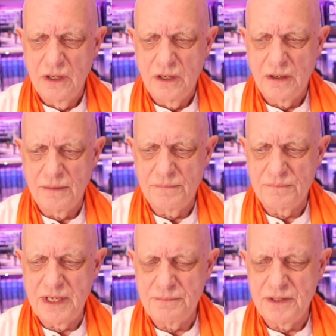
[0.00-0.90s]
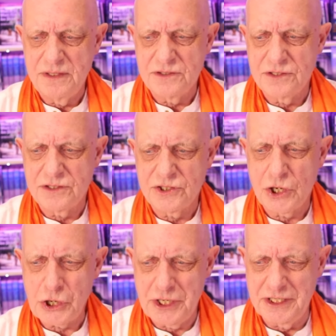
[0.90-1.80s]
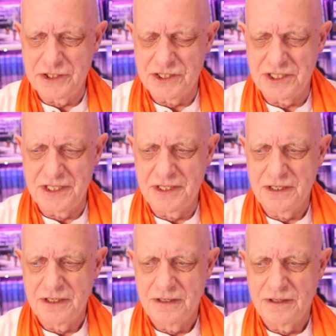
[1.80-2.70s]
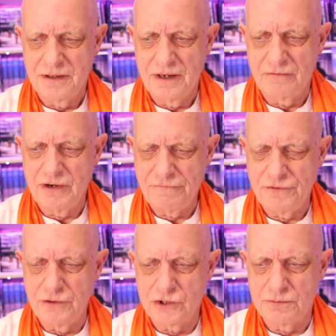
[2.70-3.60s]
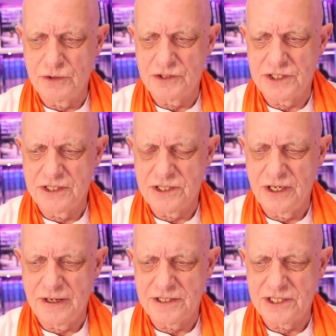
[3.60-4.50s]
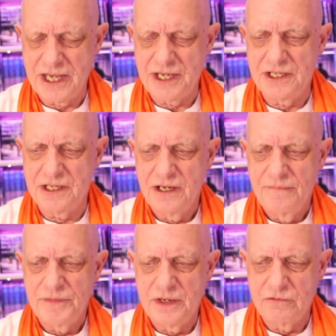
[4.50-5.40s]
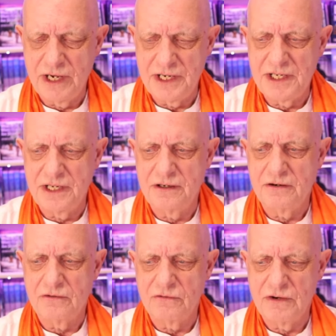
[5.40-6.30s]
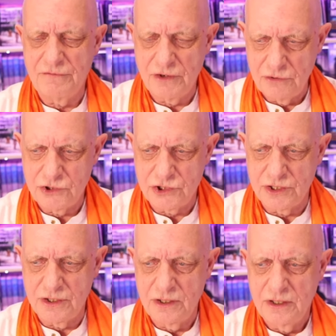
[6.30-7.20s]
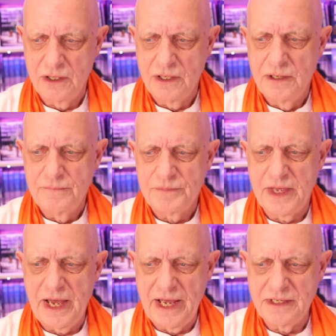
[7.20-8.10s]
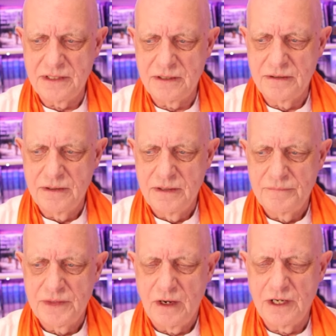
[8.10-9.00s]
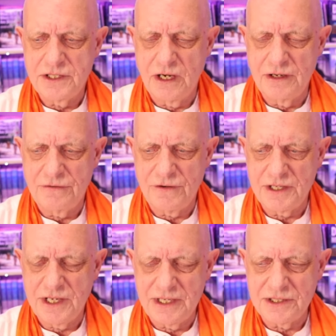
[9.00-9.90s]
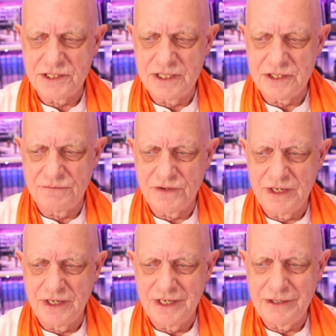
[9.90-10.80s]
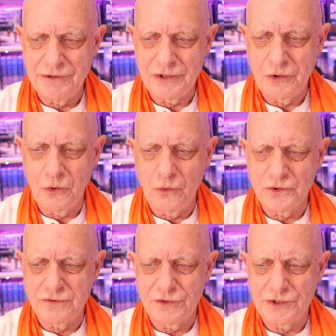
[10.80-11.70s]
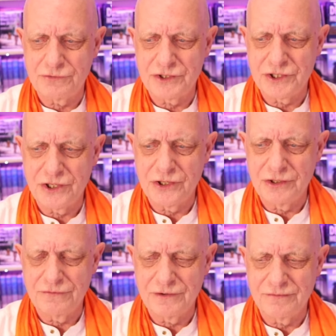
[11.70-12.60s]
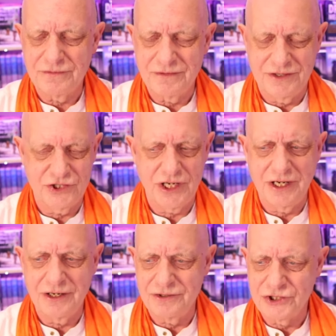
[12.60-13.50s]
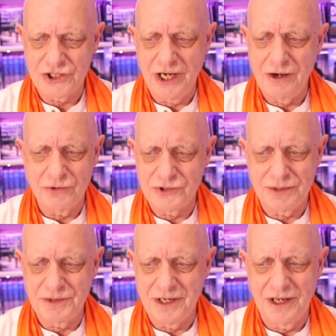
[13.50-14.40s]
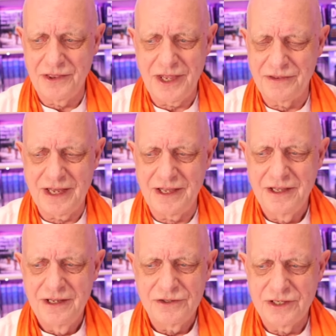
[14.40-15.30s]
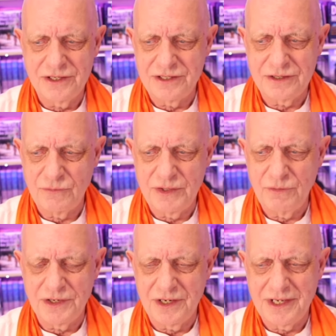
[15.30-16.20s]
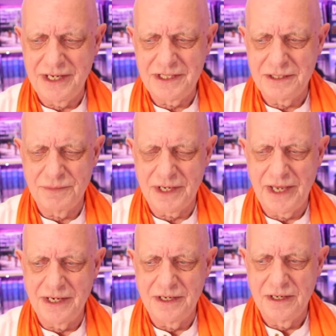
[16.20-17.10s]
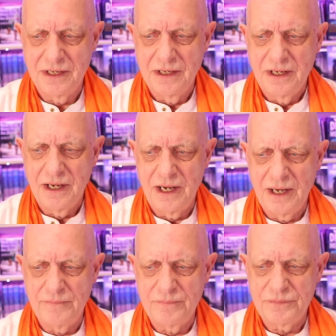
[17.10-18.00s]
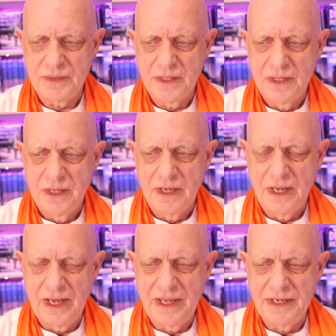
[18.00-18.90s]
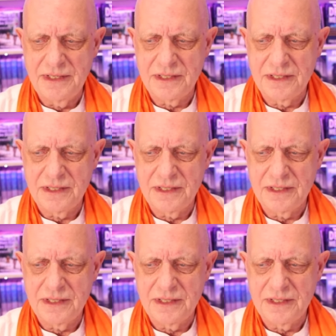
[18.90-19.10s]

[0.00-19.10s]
and maybe into Turkey to seek a refuge because it's like a second Iranian revolution, and I, I I get the sense I'm hearing calls for the return of a, a Shah Shah or something like that. That, uh, we want a kingdom again, um, and